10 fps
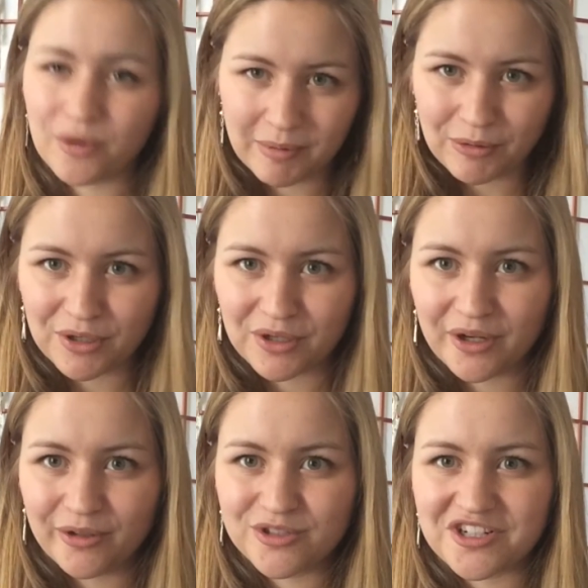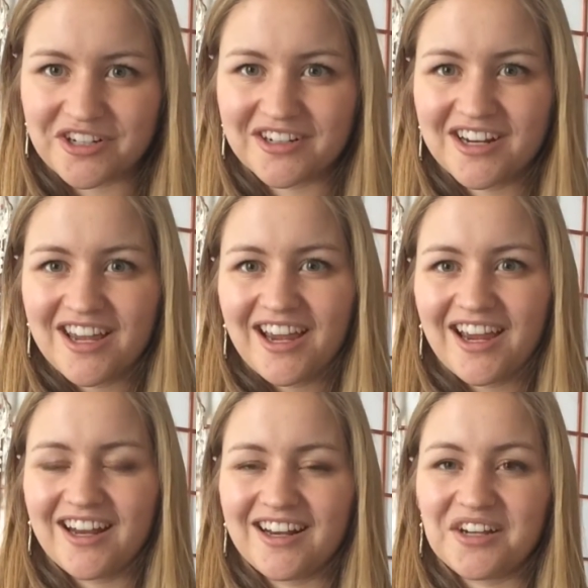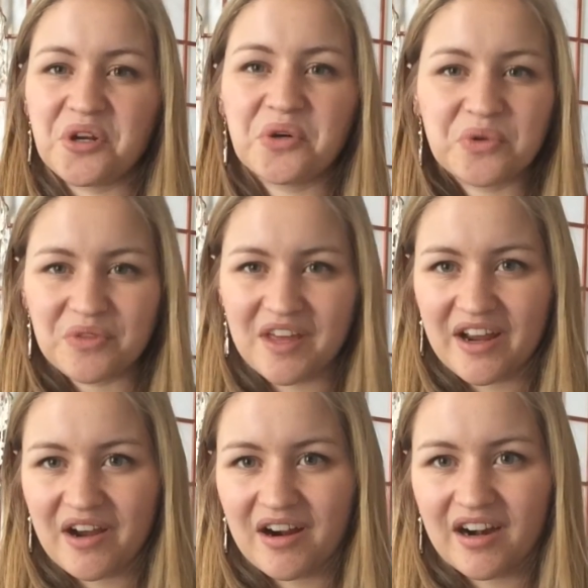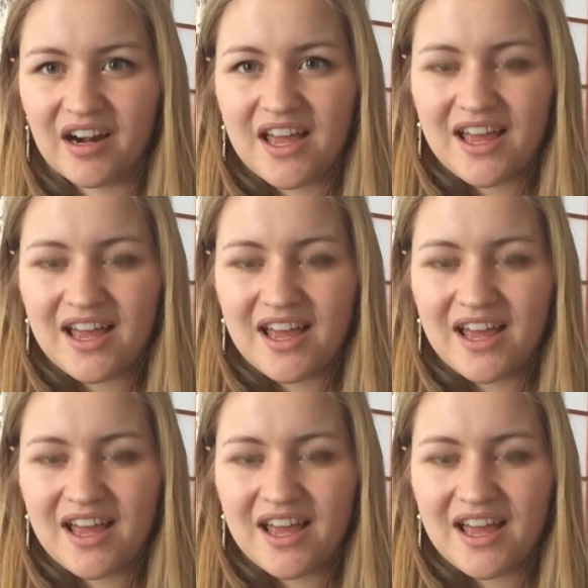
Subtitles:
about their culture, and I know who they are,